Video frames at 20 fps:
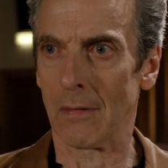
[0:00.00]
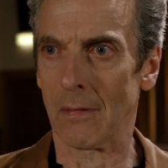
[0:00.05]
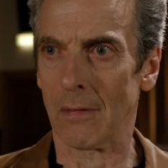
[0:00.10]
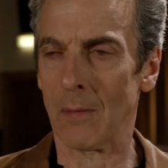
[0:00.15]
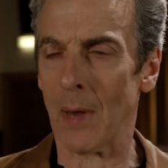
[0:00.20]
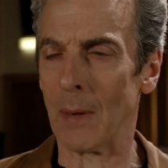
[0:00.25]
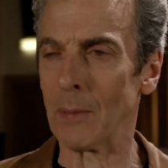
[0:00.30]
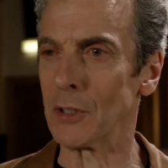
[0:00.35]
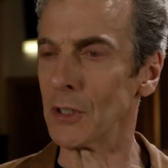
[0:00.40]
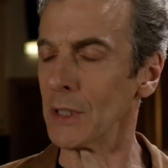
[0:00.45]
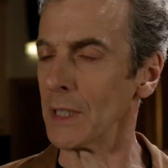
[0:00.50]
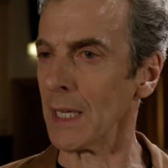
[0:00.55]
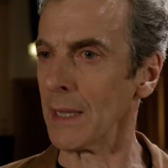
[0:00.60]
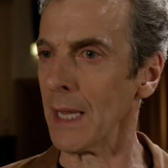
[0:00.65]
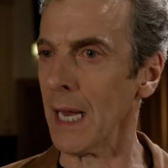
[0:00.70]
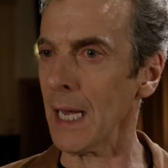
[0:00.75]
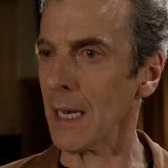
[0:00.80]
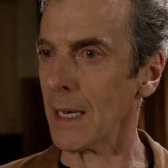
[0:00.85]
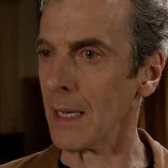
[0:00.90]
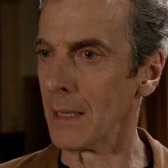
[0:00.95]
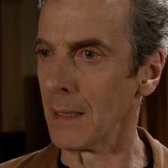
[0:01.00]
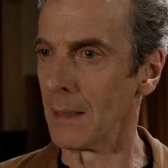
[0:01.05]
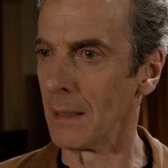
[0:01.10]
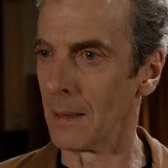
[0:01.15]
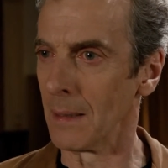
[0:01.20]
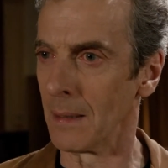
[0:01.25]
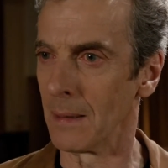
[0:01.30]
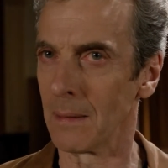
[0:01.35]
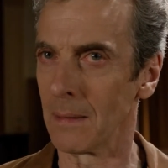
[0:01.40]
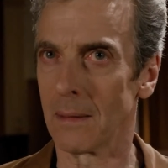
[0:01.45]
Why would you say that?
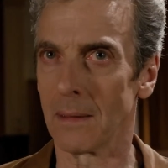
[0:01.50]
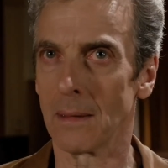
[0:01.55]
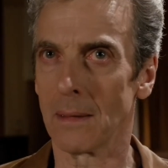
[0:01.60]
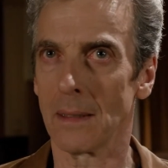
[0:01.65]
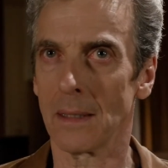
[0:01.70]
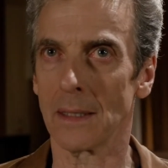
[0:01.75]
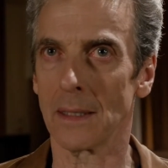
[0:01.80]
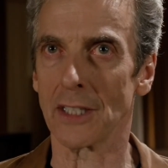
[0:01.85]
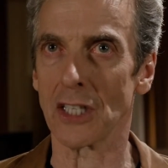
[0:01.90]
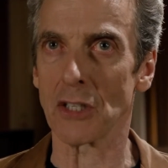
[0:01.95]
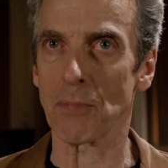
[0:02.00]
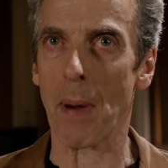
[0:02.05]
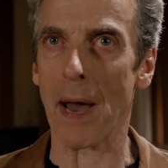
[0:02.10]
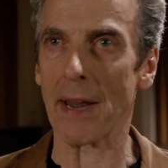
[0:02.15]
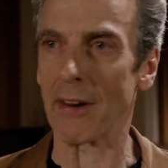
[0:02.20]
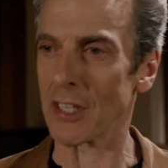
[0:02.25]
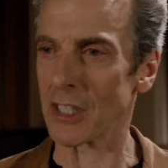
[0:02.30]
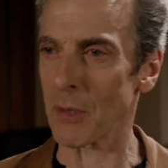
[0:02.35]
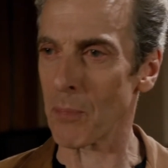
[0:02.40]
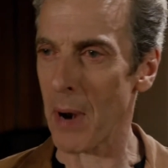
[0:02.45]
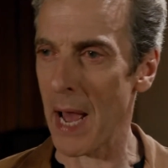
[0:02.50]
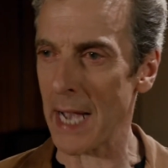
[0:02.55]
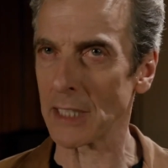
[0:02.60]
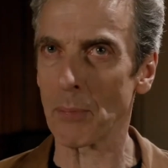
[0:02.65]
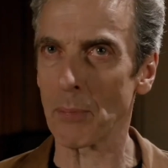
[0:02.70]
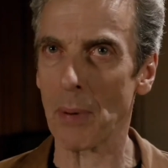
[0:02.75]
Is this part of the surprise